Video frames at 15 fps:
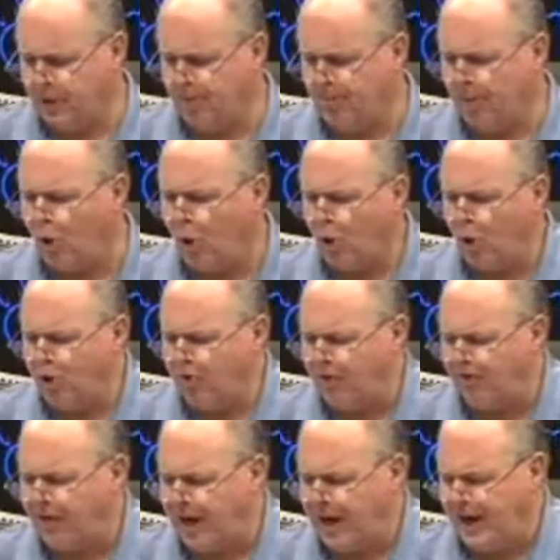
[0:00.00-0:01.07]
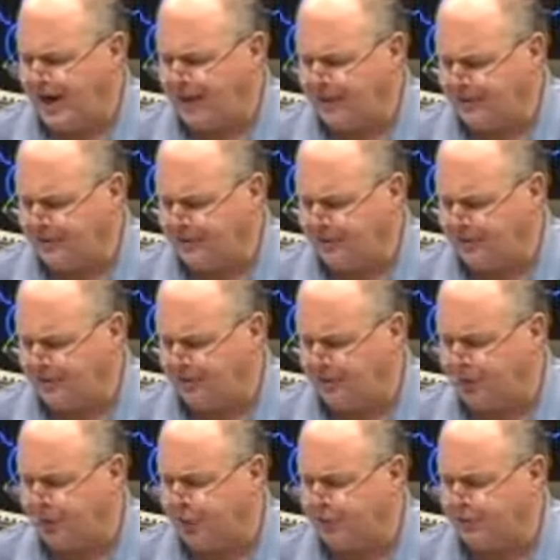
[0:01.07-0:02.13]
Poll finds
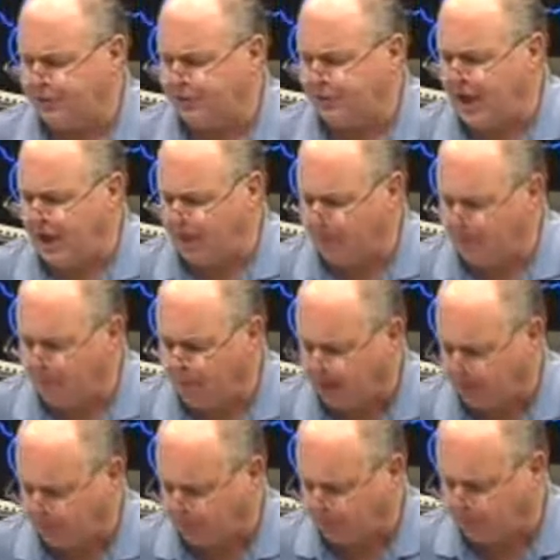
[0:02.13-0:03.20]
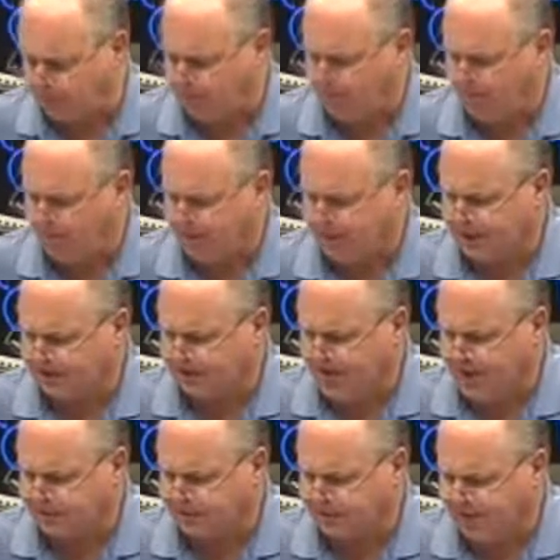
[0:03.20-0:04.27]
voters not impressed with Republicans'
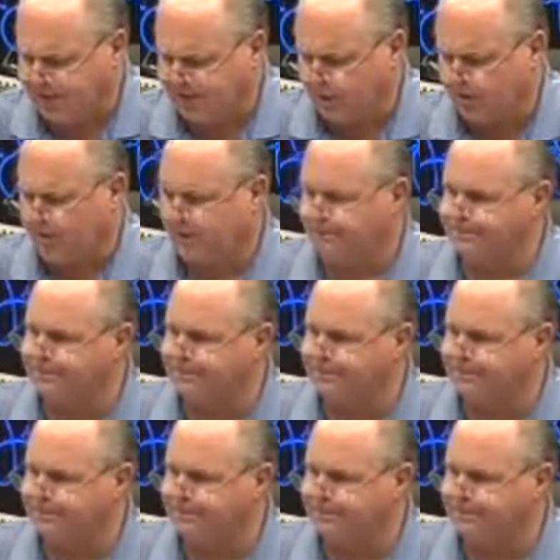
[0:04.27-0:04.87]
House takeover.